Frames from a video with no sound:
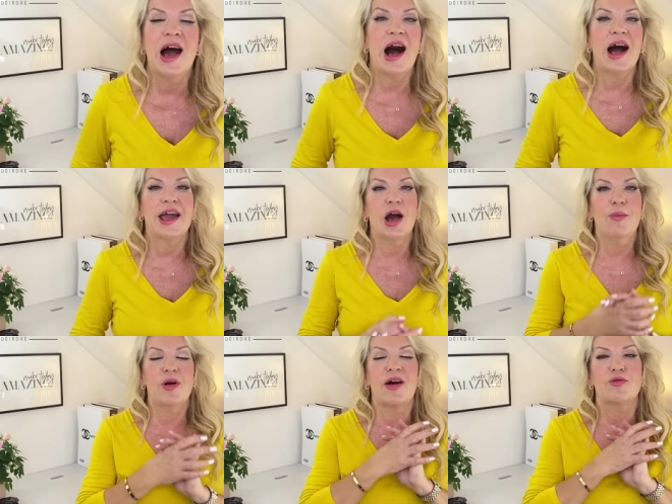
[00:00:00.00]
I
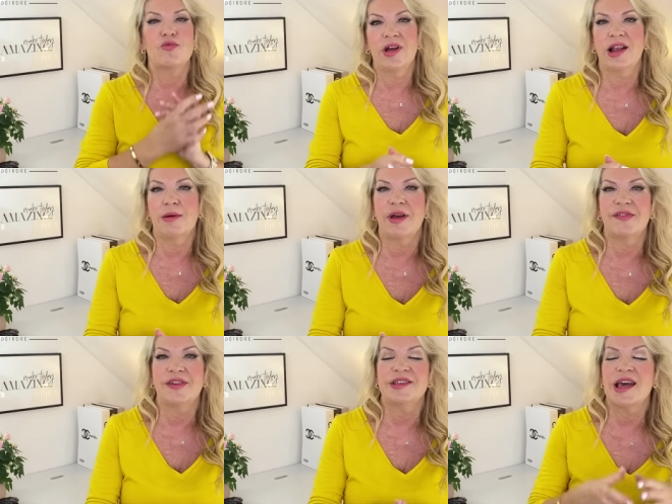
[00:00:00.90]
hope you have a really
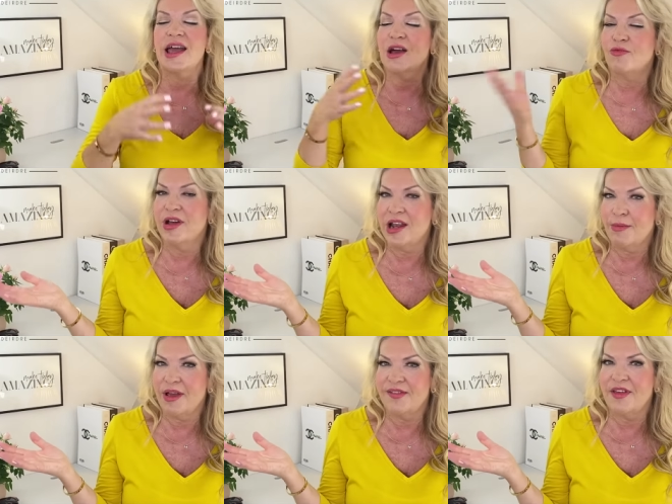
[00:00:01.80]
amazing day, a really
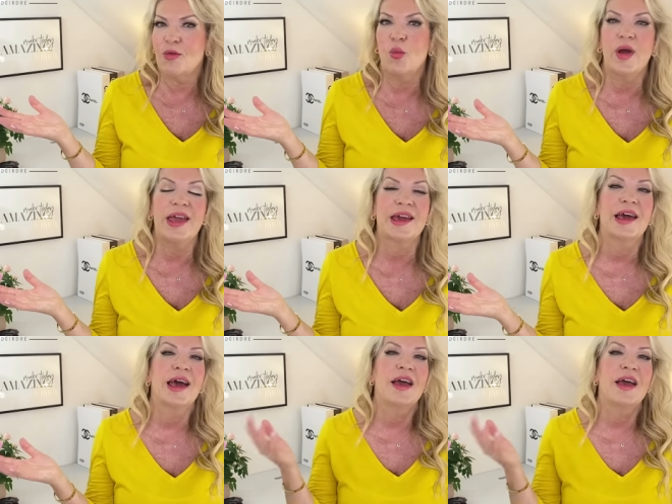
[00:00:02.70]
amazing week.